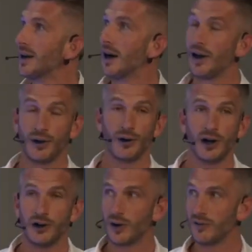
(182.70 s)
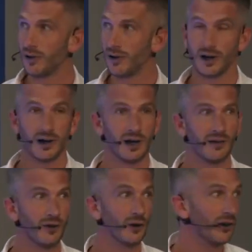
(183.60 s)
I thought I knew everything, and
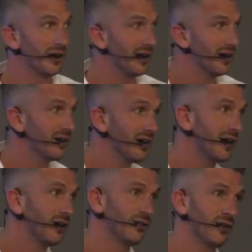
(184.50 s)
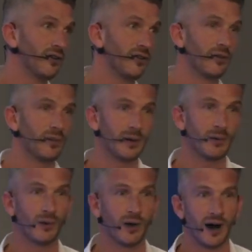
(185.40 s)
unfortunately the internet is full of
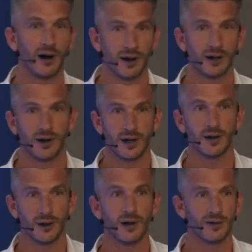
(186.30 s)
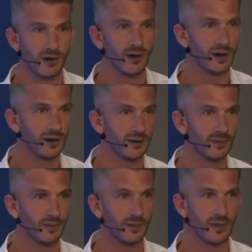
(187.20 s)
people that think they know everything.
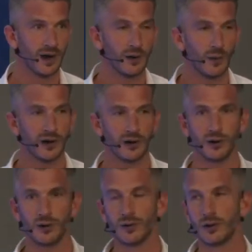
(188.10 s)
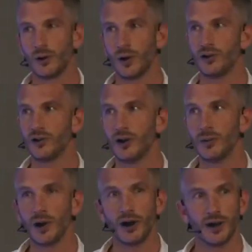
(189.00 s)
And when you question
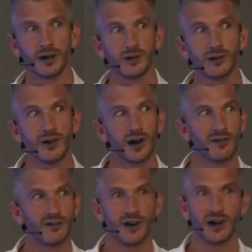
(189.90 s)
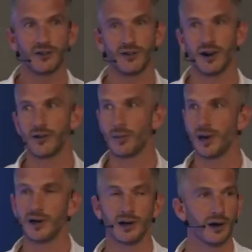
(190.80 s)
them on things, they fight for their
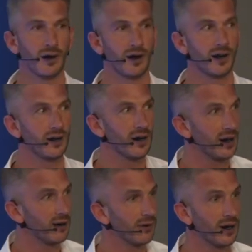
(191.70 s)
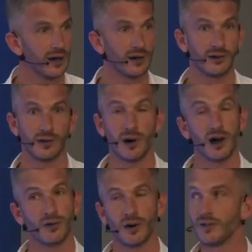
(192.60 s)
opinion, thinking that they're right, because it might
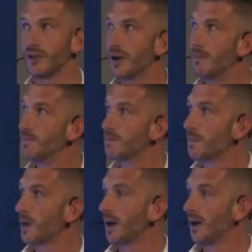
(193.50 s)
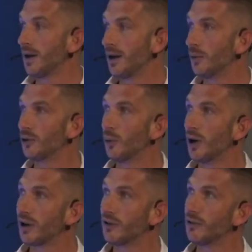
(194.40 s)
have worked for them. It wasn't
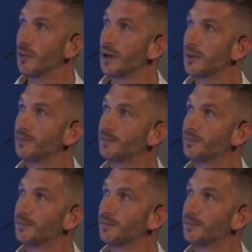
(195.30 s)
working for me.